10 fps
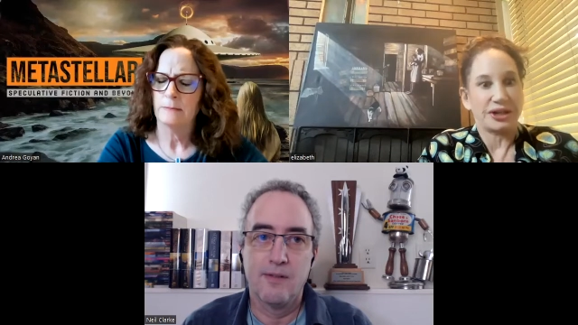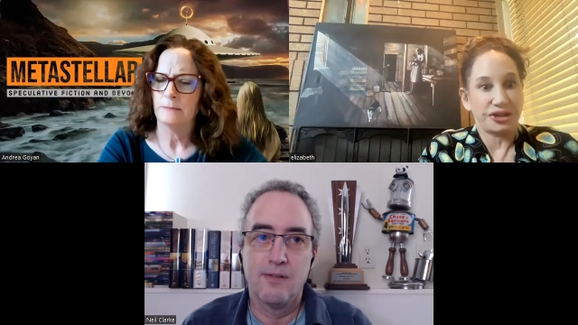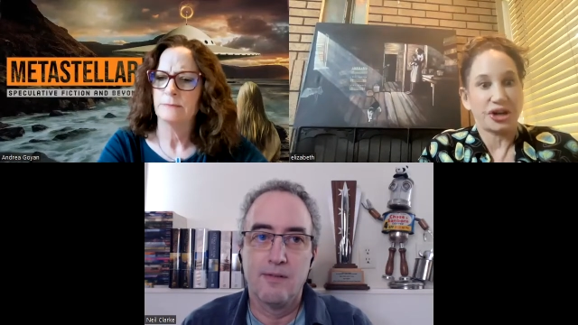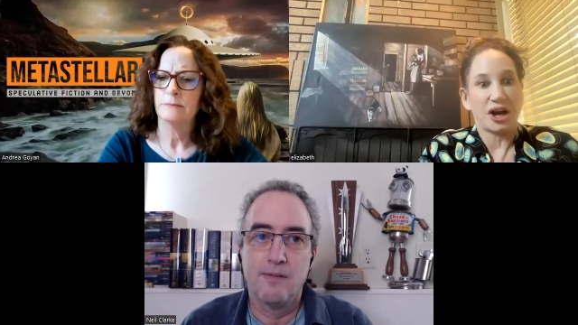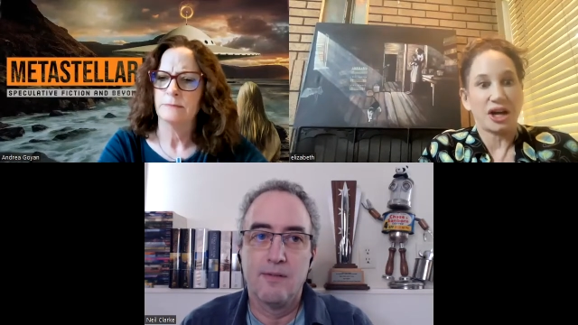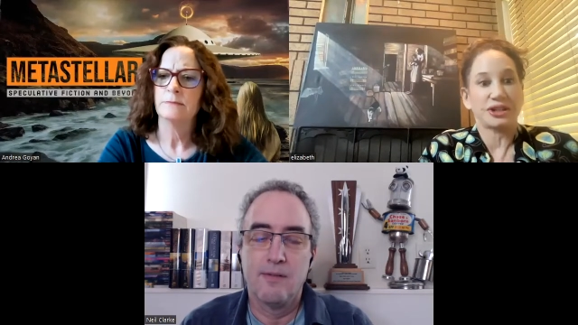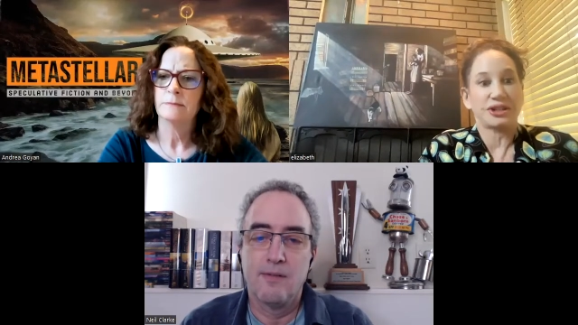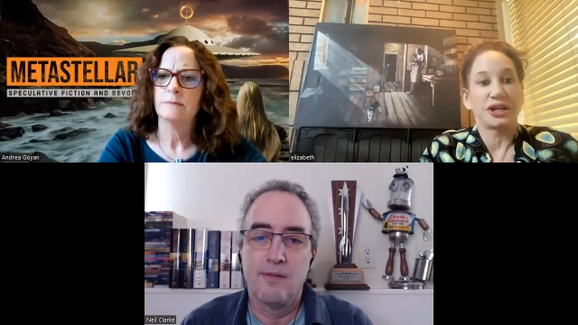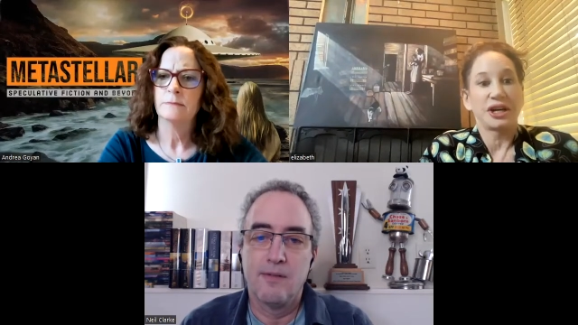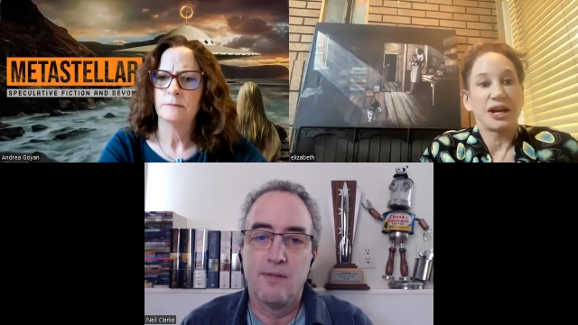Speaker 1: of shocked
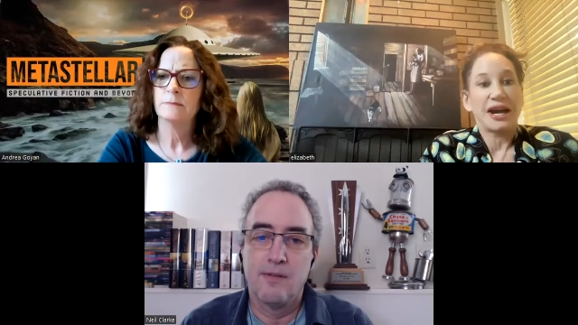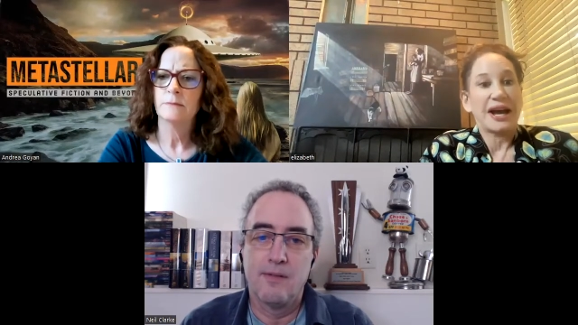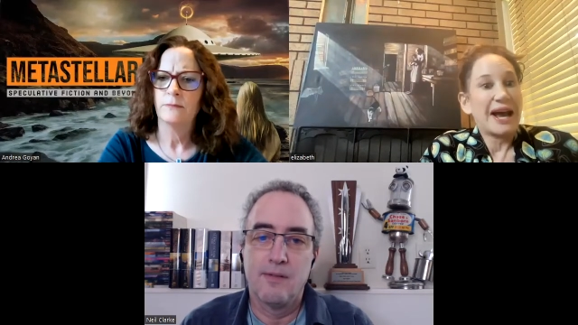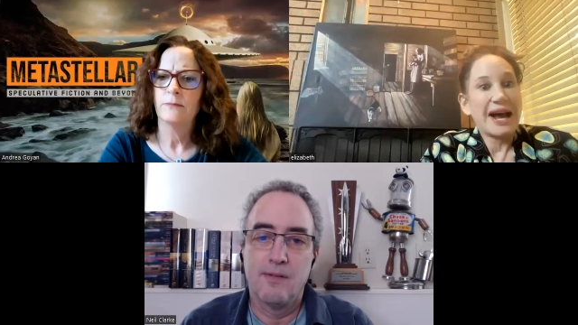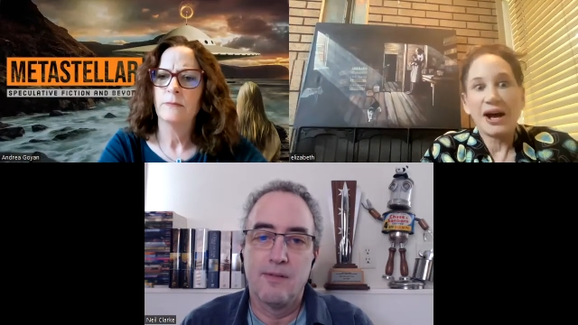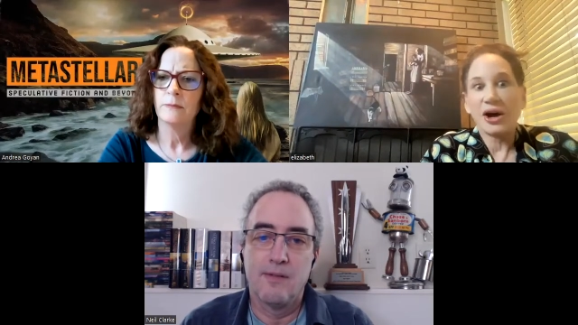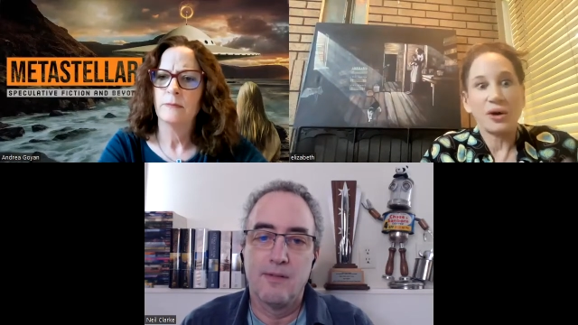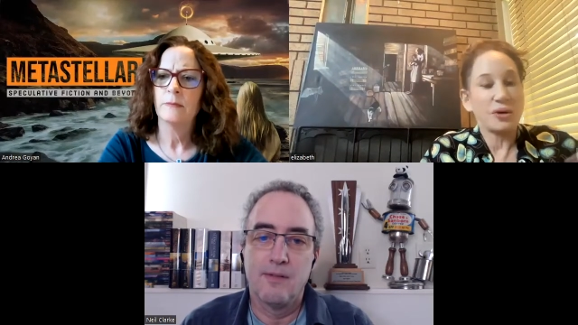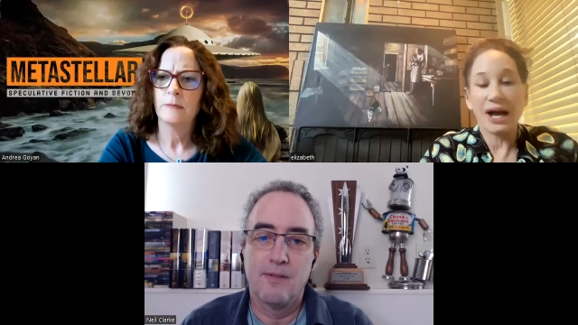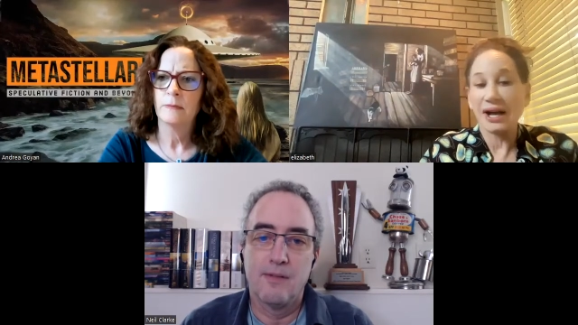
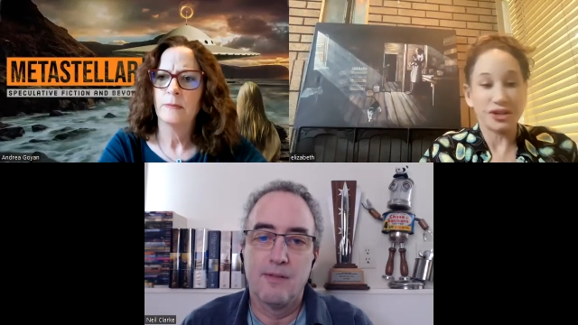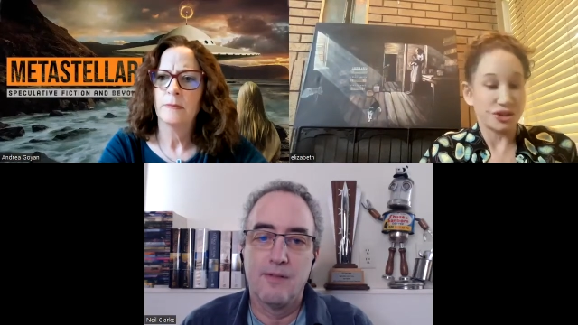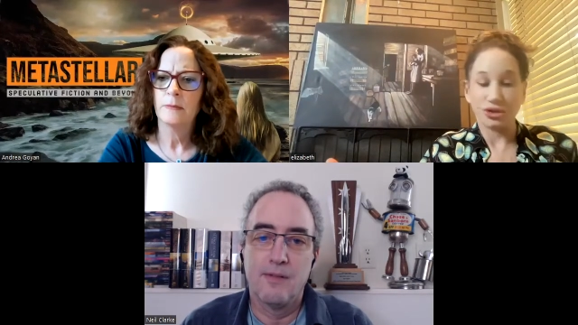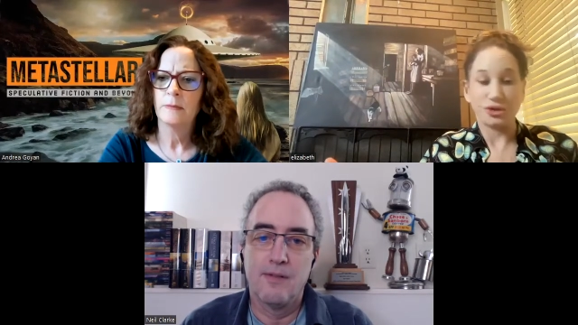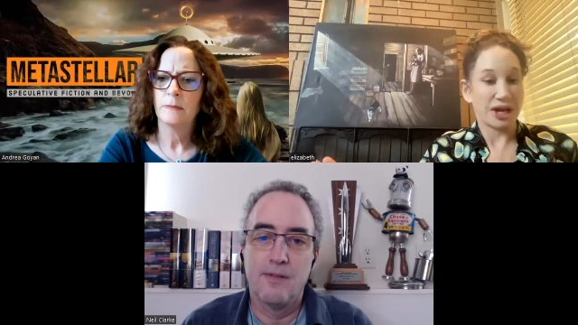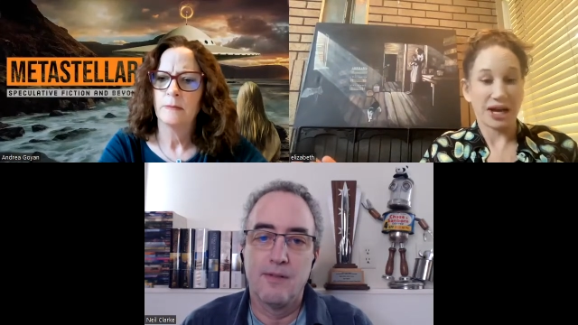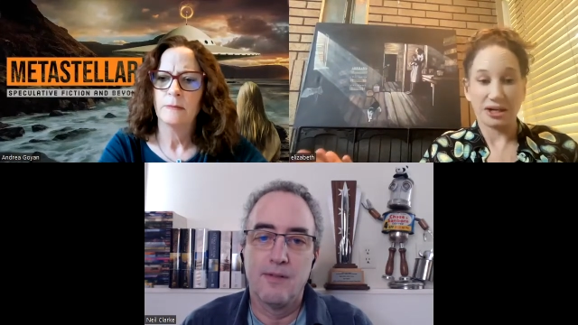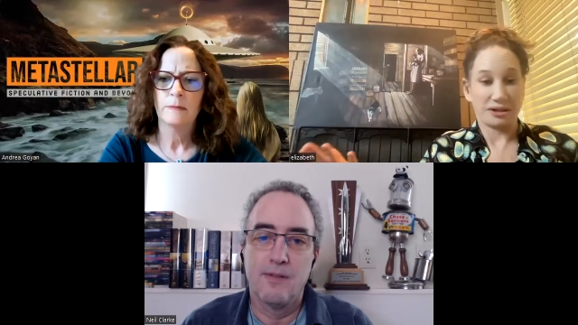how how did you do that